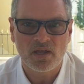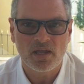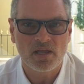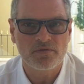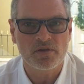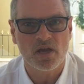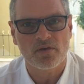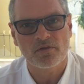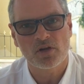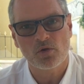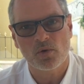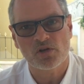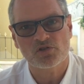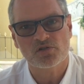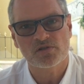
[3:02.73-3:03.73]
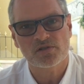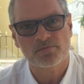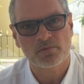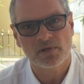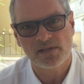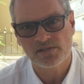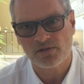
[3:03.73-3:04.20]
If you have any questions,
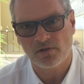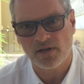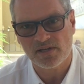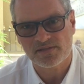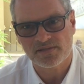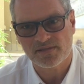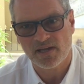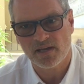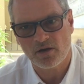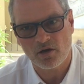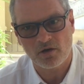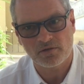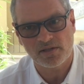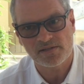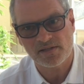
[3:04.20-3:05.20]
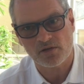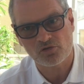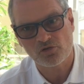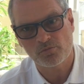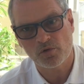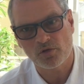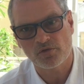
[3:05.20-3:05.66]
please don't hesitate. Our details
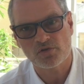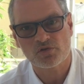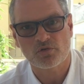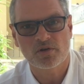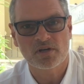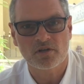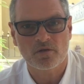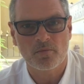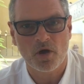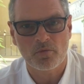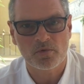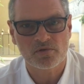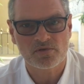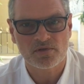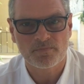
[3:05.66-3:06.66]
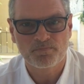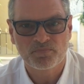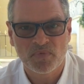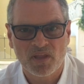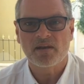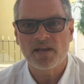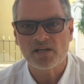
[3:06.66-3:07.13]
should be on the screen at the moment.
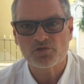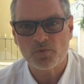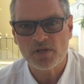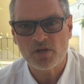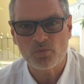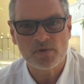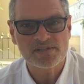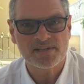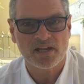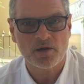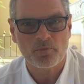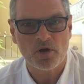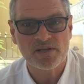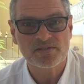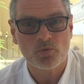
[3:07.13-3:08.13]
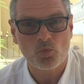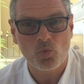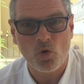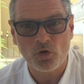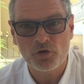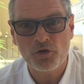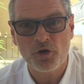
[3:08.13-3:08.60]
Next week, we celebrate
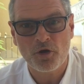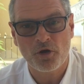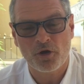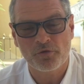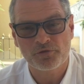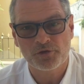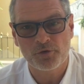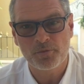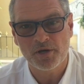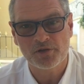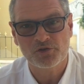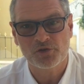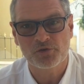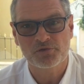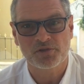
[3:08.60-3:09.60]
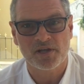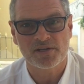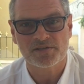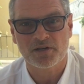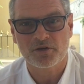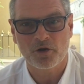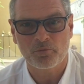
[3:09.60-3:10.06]
1 year of 2 Minute
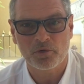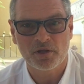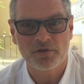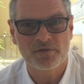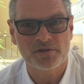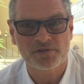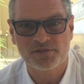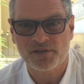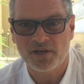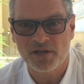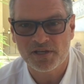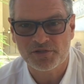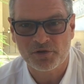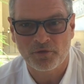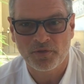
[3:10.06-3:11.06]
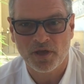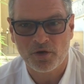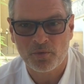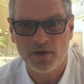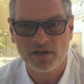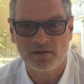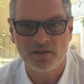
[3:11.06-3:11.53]
Tuesdays. I can't believe it's gone that
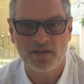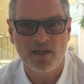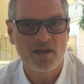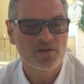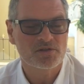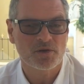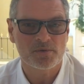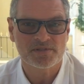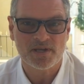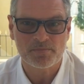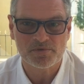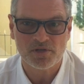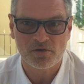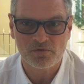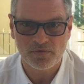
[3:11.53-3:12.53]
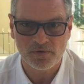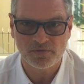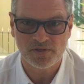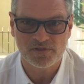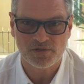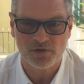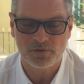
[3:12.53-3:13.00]
quickly. So it's episode
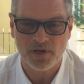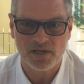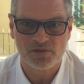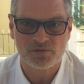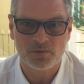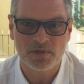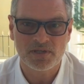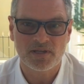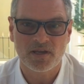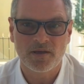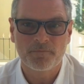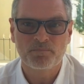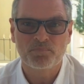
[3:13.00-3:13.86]
52 next week.